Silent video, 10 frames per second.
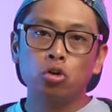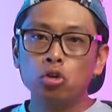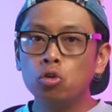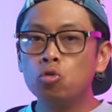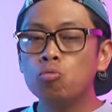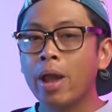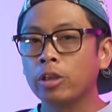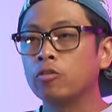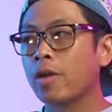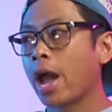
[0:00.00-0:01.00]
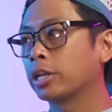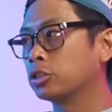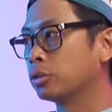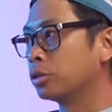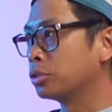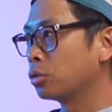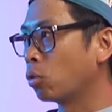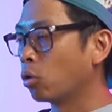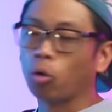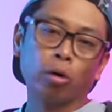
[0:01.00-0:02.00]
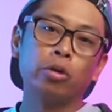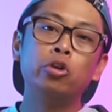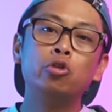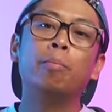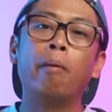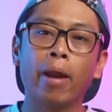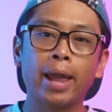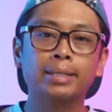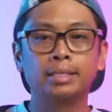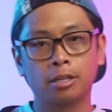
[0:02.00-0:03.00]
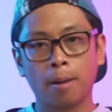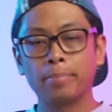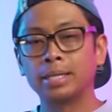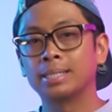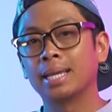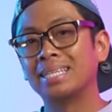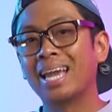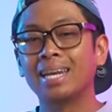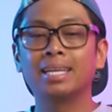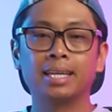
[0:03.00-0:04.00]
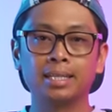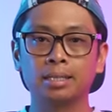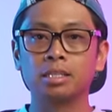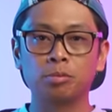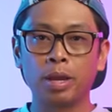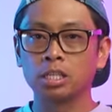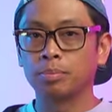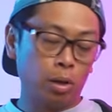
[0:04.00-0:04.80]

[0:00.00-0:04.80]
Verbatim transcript: new manufacturers or, or new brands and companies getting into the space.